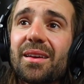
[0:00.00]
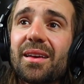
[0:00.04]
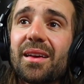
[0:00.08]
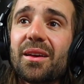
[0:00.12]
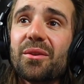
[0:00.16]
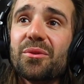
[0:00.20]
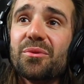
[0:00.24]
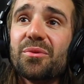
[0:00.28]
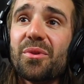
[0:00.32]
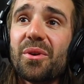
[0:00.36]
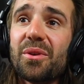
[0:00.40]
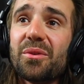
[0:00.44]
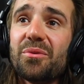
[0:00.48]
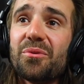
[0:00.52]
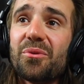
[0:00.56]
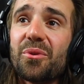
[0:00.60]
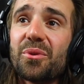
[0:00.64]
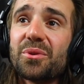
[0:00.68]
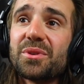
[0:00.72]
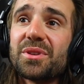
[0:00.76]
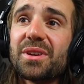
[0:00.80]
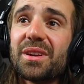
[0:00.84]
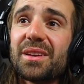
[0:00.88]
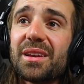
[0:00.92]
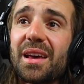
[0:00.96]
He was very
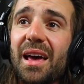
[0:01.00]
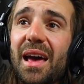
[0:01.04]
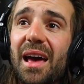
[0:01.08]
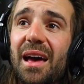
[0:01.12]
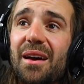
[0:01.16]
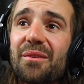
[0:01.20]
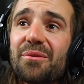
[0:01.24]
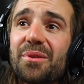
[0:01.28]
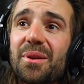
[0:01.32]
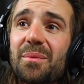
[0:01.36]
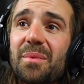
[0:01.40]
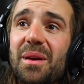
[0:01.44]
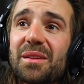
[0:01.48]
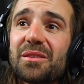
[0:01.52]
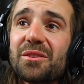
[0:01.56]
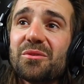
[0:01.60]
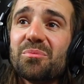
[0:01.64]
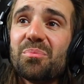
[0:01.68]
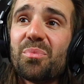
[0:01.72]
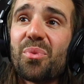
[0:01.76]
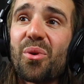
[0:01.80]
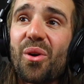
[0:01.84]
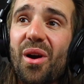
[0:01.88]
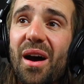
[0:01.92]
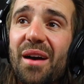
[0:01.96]
fortunate to have him as his
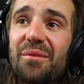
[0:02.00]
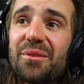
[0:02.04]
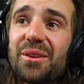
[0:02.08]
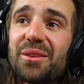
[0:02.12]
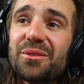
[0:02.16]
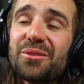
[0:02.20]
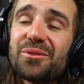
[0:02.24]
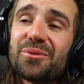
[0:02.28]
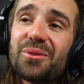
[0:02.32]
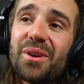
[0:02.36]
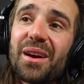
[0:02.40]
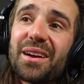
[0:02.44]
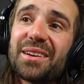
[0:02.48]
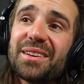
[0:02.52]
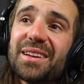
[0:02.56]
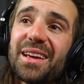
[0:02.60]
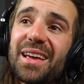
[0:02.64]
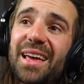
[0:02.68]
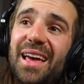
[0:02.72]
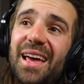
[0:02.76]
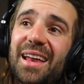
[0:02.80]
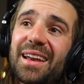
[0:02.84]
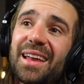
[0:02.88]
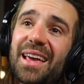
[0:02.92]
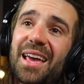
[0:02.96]
private instructor
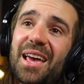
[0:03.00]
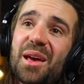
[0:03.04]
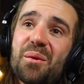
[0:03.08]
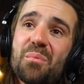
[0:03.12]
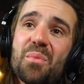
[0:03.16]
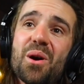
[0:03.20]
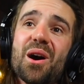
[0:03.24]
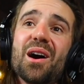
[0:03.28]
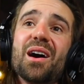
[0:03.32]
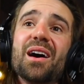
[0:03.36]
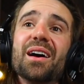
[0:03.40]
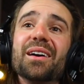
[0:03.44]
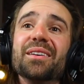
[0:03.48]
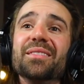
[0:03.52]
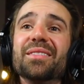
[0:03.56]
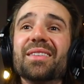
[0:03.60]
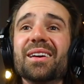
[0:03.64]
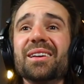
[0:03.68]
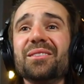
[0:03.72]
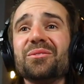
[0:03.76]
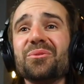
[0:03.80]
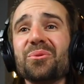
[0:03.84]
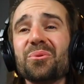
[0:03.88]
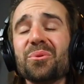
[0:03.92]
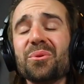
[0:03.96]
at MI.
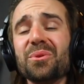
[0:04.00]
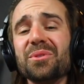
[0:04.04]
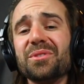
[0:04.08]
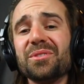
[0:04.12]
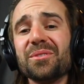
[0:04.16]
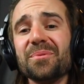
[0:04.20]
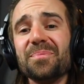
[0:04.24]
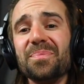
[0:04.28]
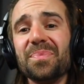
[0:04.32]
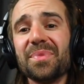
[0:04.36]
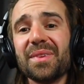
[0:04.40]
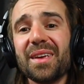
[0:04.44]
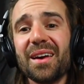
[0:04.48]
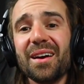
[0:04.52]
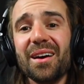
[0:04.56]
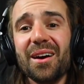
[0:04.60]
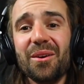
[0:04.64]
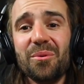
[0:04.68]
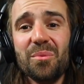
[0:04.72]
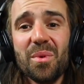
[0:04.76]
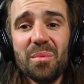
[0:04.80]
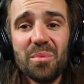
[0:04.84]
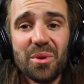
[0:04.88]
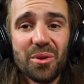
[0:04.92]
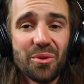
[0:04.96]
That's awesome. I
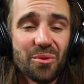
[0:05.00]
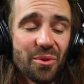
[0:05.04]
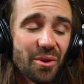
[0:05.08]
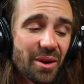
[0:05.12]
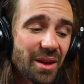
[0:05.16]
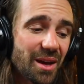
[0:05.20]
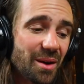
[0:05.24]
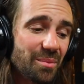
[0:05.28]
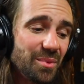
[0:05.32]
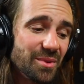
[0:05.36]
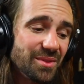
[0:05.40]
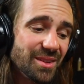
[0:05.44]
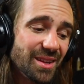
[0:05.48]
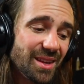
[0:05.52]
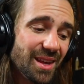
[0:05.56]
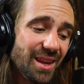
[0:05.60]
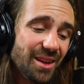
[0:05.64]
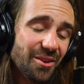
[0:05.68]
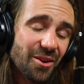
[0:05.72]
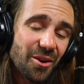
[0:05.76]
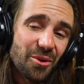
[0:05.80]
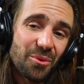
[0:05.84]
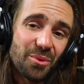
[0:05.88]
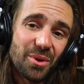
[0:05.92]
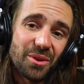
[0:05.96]
remember growing up as a
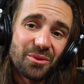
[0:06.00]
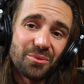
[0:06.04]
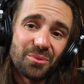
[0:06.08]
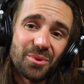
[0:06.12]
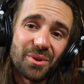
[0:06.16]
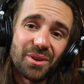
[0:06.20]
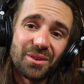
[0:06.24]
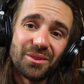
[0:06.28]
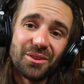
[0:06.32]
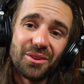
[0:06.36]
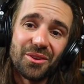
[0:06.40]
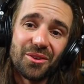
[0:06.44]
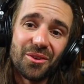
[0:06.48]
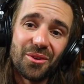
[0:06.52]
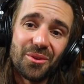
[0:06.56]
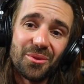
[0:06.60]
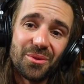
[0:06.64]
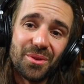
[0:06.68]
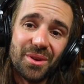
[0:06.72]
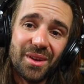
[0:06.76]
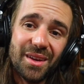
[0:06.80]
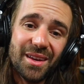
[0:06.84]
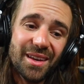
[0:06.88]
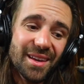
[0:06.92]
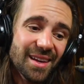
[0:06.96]
kid, I always wanted to
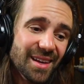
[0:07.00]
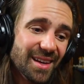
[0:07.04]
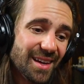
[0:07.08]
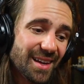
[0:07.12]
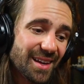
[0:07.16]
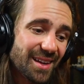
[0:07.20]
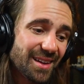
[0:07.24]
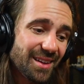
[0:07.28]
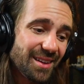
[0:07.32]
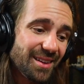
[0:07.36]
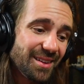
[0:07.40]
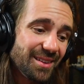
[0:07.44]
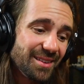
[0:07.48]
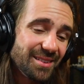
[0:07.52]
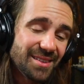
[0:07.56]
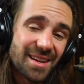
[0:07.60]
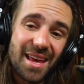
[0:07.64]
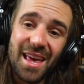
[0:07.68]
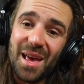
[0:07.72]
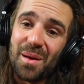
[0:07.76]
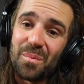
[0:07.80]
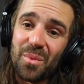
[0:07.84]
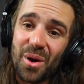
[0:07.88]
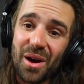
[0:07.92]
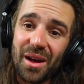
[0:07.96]
go
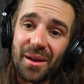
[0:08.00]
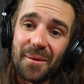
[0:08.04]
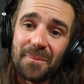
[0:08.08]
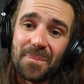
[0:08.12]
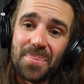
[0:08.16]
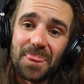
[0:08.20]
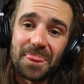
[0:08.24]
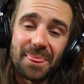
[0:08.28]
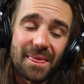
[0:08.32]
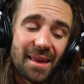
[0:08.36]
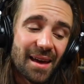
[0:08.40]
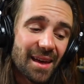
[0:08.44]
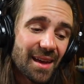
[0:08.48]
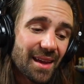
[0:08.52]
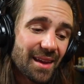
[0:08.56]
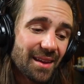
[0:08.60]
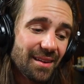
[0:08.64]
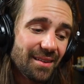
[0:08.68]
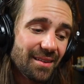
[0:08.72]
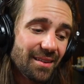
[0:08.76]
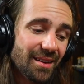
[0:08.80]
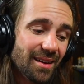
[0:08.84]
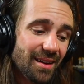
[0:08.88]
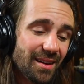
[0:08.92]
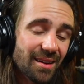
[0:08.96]
to MI,
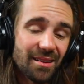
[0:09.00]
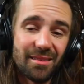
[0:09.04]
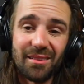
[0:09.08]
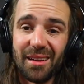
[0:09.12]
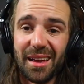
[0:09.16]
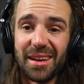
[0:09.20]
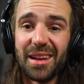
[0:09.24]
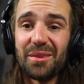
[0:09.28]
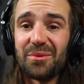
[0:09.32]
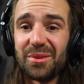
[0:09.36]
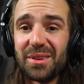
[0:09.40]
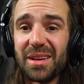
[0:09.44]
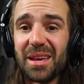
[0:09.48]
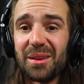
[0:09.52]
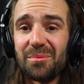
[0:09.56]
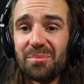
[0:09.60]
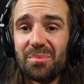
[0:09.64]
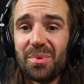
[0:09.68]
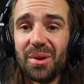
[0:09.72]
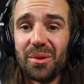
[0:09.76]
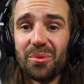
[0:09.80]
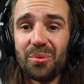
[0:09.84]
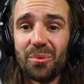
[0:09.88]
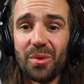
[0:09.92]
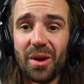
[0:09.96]
and I never did,
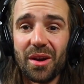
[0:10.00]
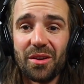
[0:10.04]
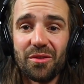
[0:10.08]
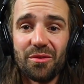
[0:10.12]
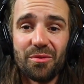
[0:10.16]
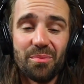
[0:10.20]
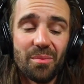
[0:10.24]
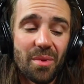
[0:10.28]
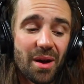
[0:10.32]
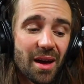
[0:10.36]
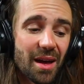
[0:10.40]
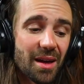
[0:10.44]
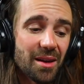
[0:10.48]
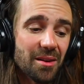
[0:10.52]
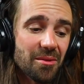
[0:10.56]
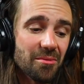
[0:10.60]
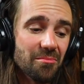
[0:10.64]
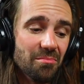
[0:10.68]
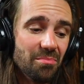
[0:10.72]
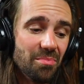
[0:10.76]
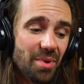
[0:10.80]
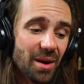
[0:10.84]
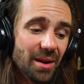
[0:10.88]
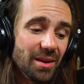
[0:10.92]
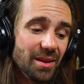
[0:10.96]
but one of my
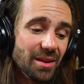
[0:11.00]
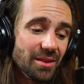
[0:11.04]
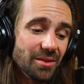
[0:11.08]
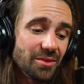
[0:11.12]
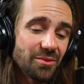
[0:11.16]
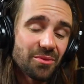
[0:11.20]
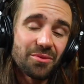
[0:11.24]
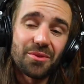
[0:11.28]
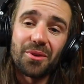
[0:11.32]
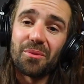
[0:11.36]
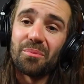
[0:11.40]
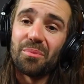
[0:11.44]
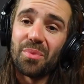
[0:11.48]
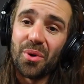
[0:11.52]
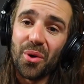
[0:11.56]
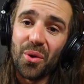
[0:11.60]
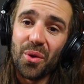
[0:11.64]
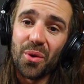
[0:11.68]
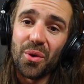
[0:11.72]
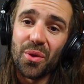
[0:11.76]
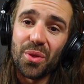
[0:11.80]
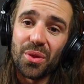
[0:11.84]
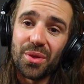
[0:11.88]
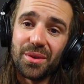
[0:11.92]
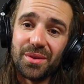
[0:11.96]
buddies from
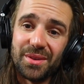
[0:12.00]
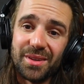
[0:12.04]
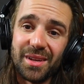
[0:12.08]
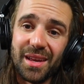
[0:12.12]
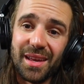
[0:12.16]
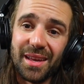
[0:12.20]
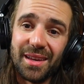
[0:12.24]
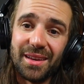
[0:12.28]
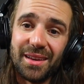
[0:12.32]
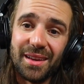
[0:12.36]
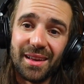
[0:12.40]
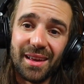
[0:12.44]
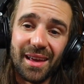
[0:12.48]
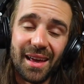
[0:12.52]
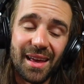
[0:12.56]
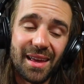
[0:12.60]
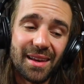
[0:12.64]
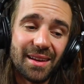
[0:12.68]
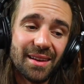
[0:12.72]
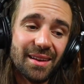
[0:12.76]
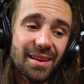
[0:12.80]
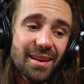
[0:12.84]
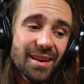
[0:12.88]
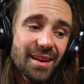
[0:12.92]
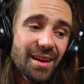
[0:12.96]
Perth did,
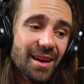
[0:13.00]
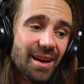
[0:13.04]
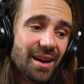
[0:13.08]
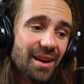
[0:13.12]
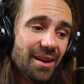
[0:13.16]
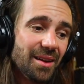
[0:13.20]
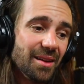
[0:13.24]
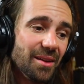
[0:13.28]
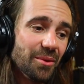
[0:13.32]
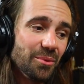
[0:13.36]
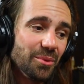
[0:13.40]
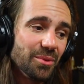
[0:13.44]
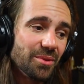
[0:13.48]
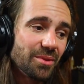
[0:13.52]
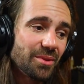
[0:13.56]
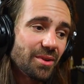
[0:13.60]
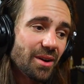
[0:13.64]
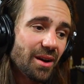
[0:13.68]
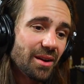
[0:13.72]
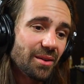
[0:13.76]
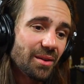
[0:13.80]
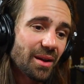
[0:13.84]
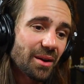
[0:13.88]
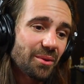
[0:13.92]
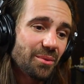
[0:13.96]
and it was
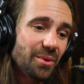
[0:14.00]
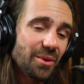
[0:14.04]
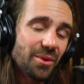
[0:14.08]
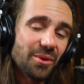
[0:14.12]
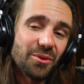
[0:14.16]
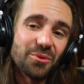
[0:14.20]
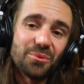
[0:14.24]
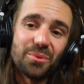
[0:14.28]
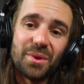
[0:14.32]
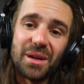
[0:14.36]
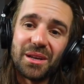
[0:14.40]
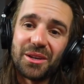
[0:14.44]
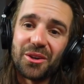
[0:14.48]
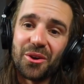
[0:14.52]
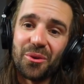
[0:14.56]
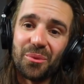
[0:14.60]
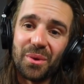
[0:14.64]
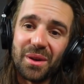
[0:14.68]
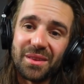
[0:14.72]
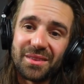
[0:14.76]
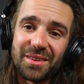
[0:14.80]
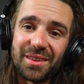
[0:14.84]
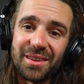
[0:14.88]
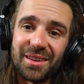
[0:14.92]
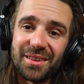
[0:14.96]
kind of like one of those weird
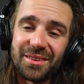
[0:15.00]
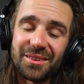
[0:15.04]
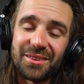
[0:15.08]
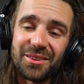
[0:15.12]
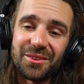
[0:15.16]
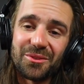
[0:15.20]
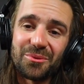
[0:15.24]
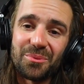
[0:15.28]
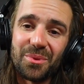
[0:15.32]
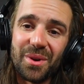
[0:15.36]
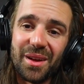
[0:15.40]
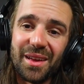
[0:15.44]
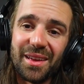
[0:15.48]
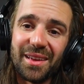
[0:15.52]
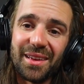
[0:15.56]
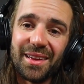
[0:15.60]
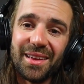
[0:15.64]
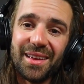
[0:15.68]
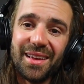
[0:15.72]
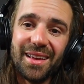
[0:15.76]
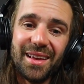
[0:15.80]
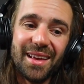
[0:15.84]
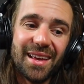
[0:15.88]
coincidences where